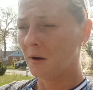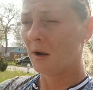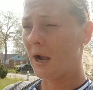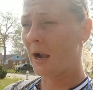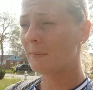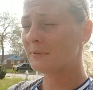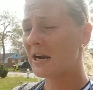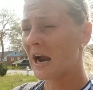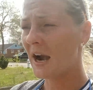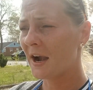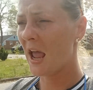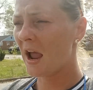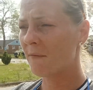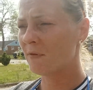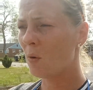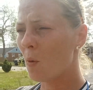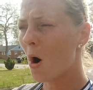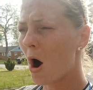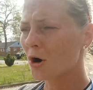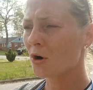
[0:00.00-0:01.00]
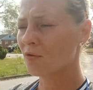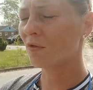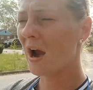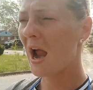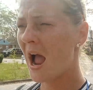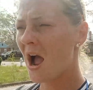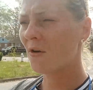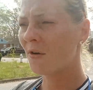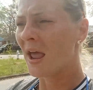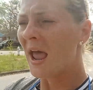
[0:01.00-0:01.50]
I'm tired of having to walk
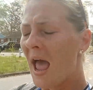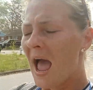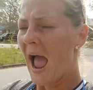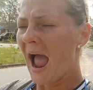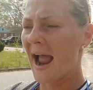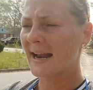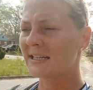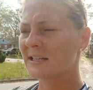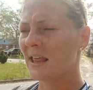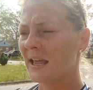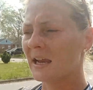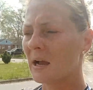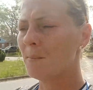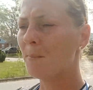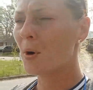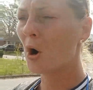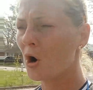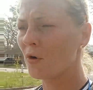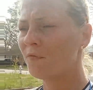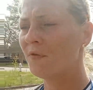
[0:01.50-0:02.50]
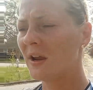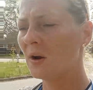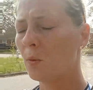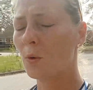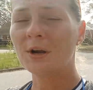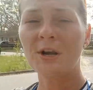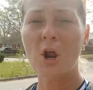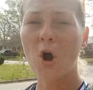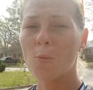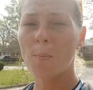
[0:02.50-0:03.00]
around acting like I'm perfect
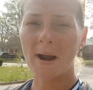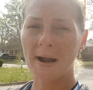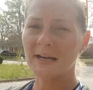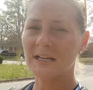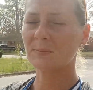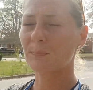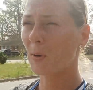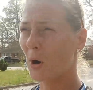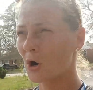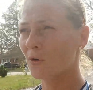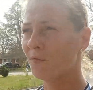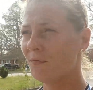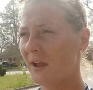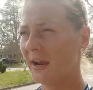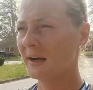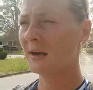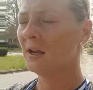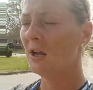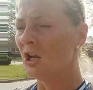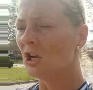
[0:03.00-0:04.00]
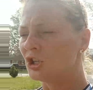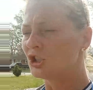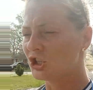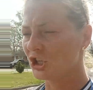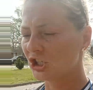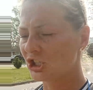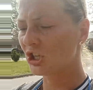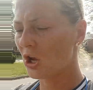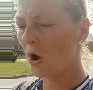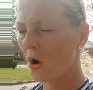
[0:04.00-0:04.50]
when nobody's perfect,
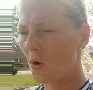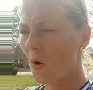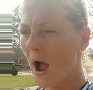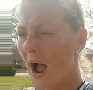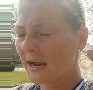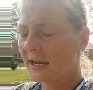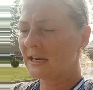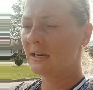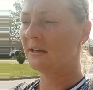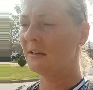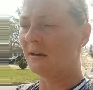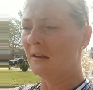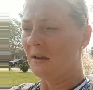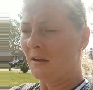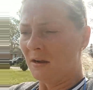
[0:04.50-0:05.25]
just so I can